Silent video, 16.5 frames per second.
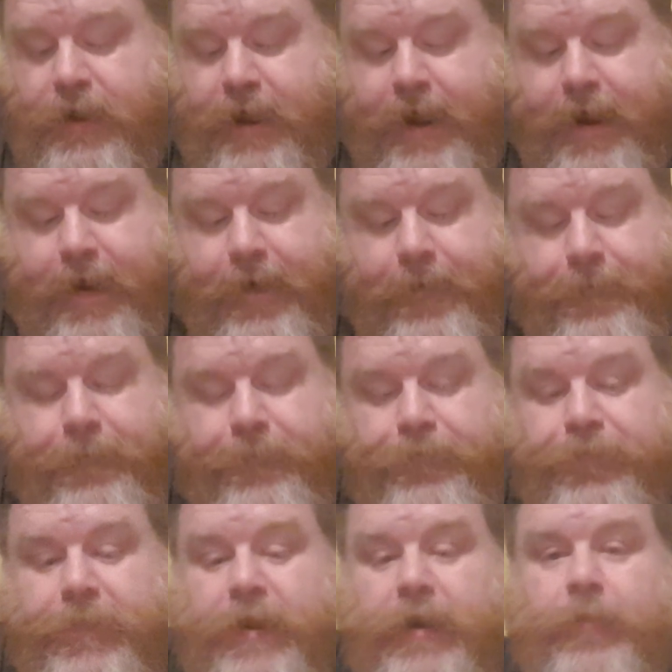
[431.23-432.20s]

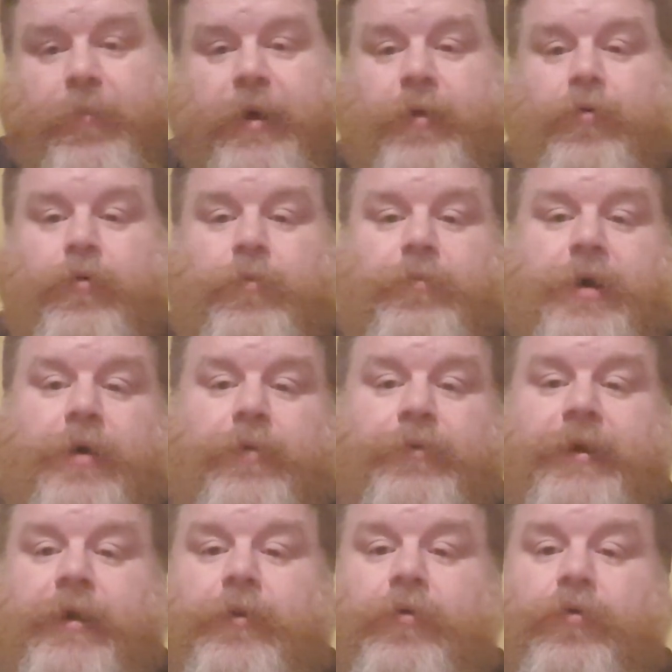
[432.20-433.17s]
In my home
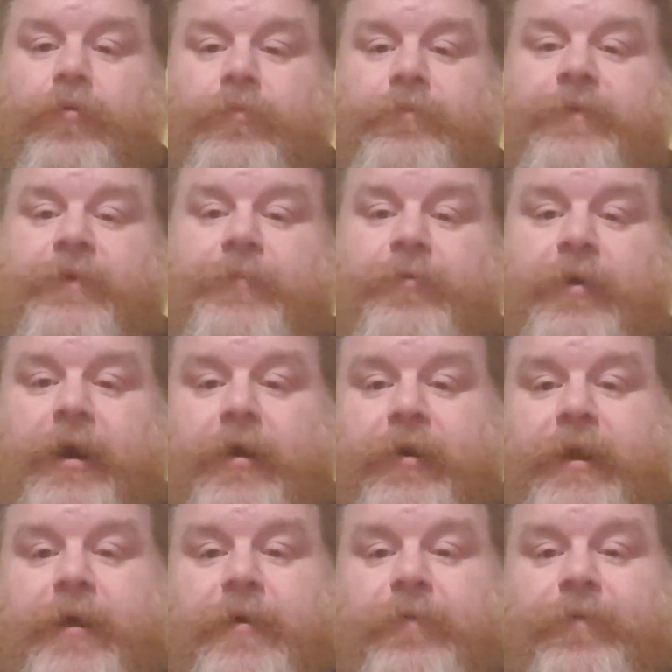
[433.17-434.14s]
county alone,
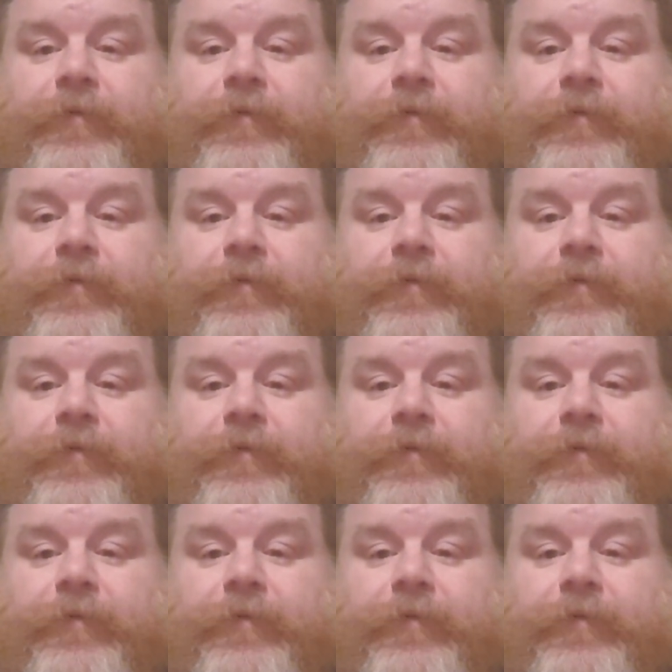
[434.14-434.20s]
Tipperary,